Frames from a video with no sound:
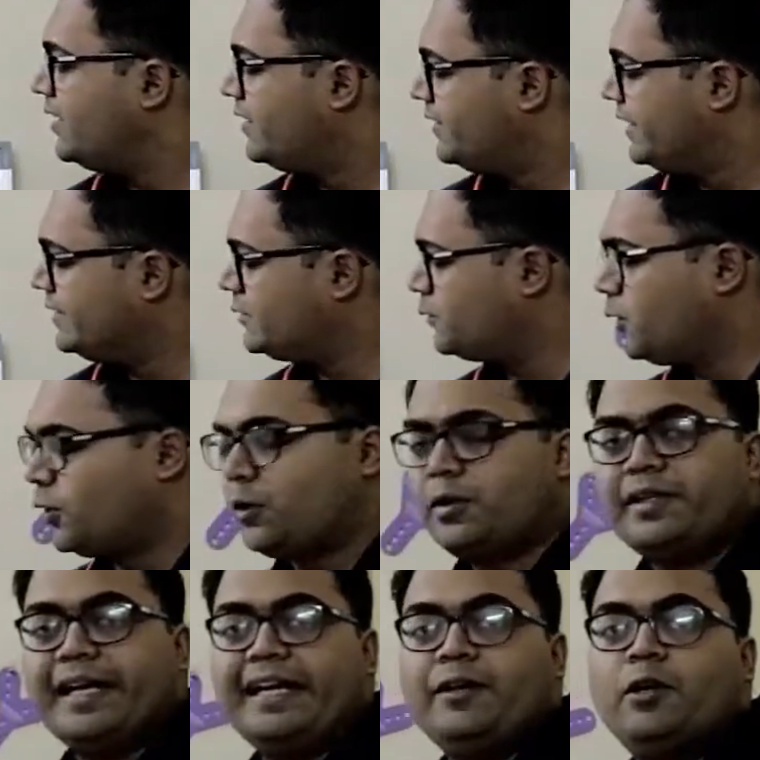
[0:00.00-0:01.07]
this
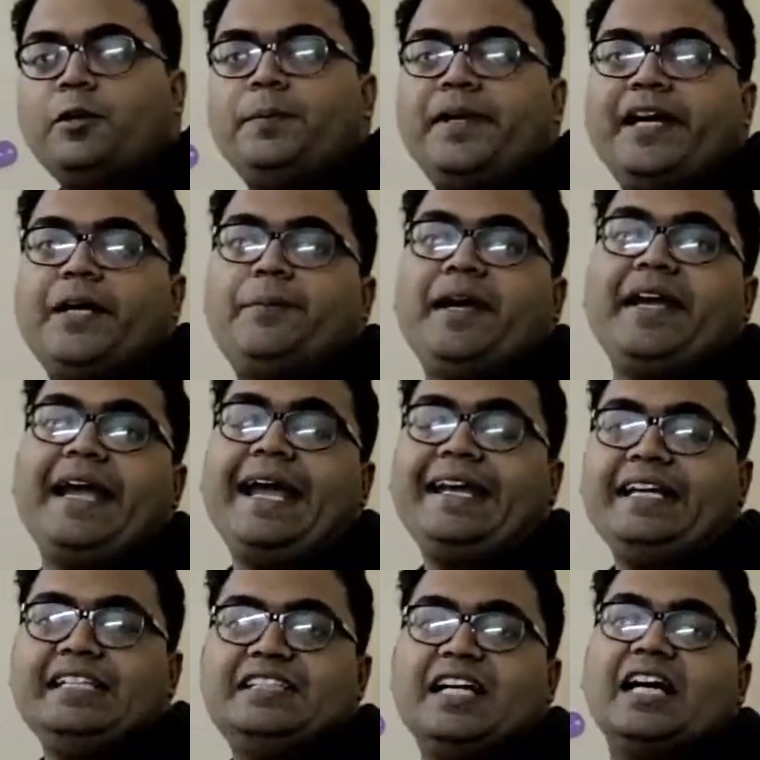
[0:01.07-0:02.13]
codon cannot be read by
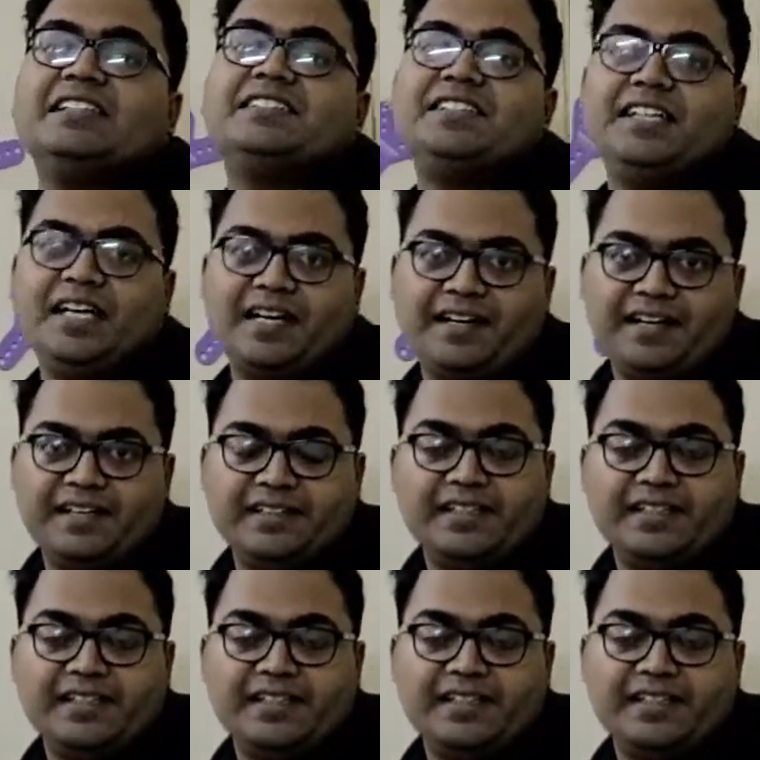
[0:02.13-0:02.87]
any charged tRNA.